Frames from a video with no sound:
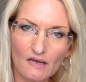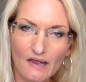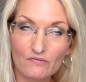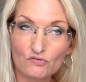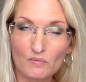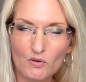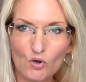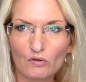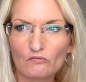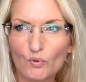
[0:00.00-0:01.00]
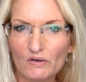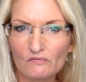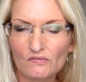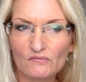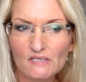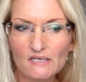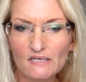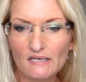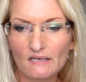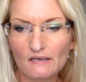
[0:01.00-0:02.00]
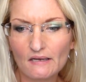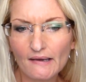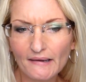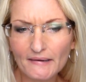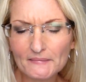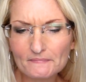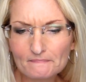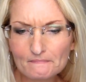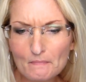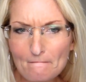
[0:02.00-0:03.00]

I have a dream goal of 115. Um,